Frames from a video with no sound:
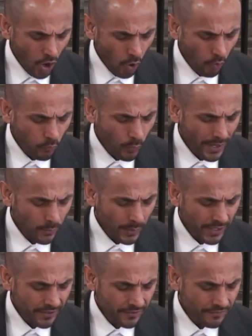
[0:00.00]
of where
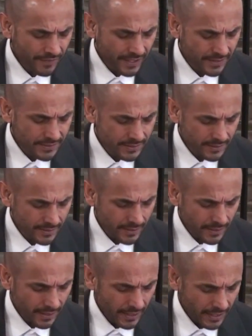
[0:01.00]
we fit
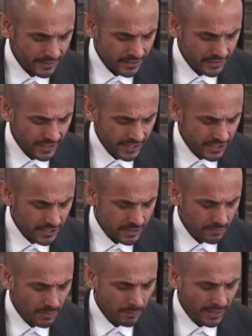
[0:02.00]
into
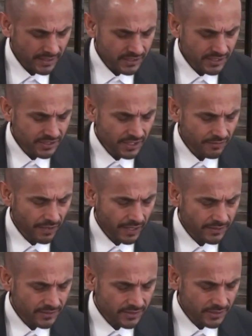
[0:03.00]
these momentous
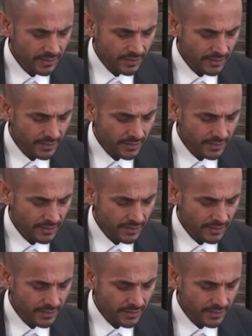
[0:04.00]
events.